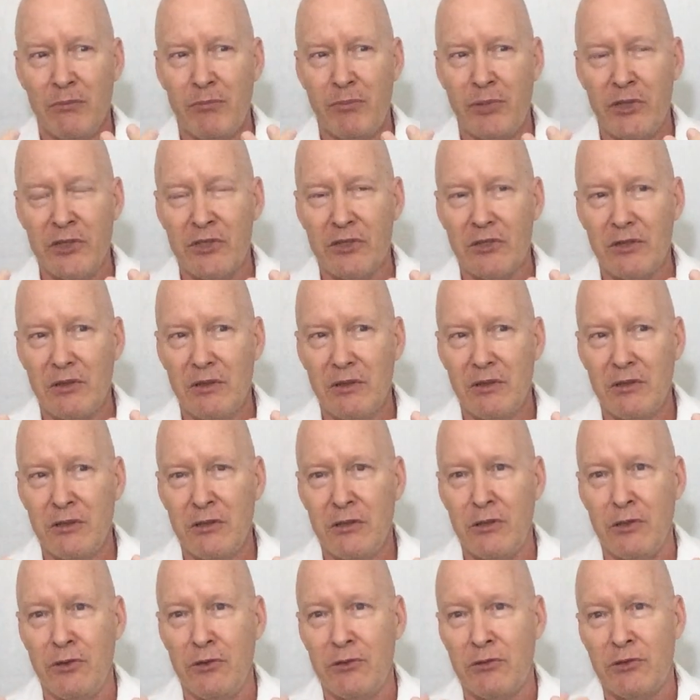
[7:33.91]
But
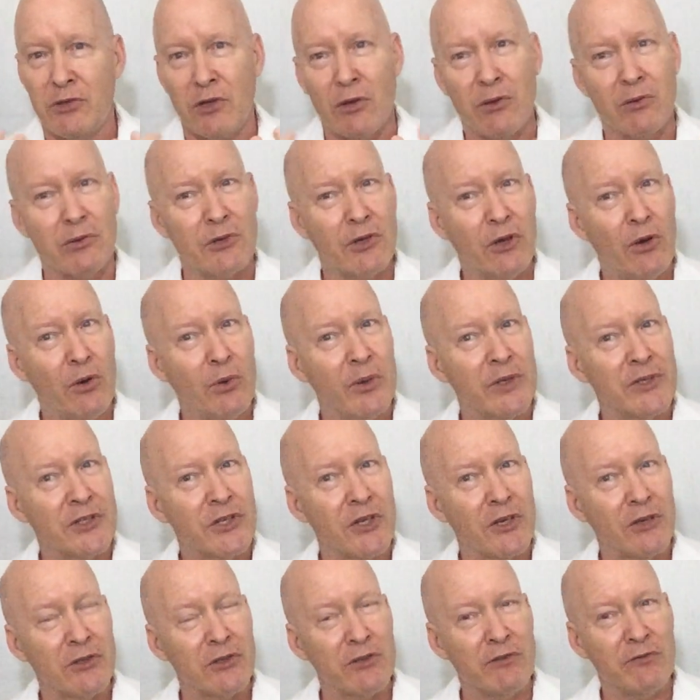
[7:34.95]
you don't know
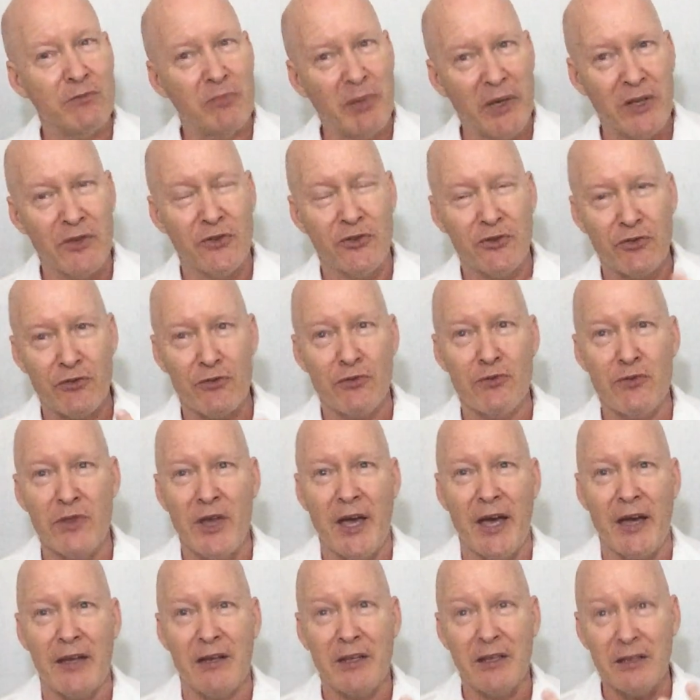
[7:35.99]
until you've been through
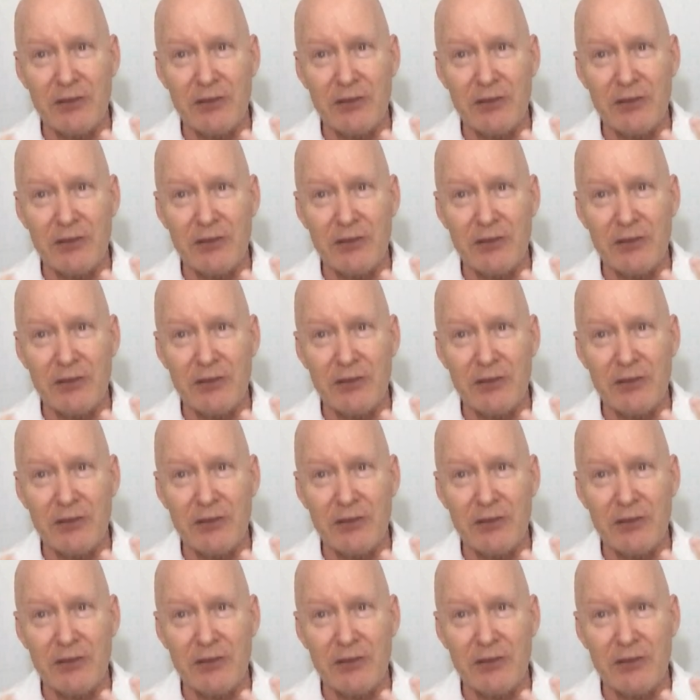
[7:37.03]
that,